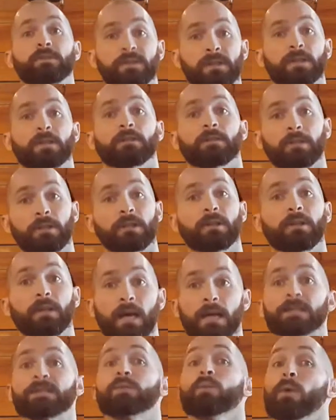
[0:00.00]
using a little
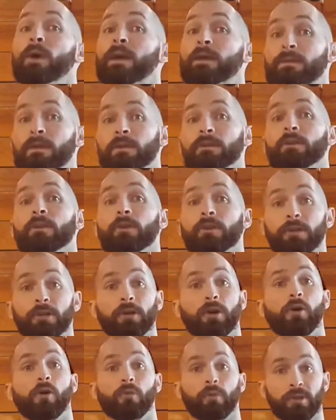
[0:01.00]
less weight than your
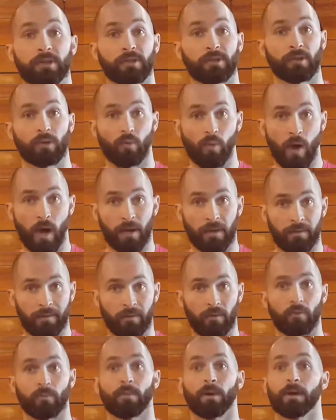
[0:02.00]
ego originally wanted
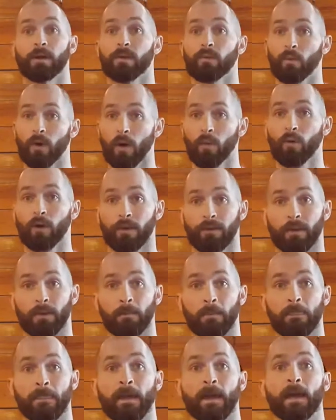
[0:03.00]
to, but it's well worth it.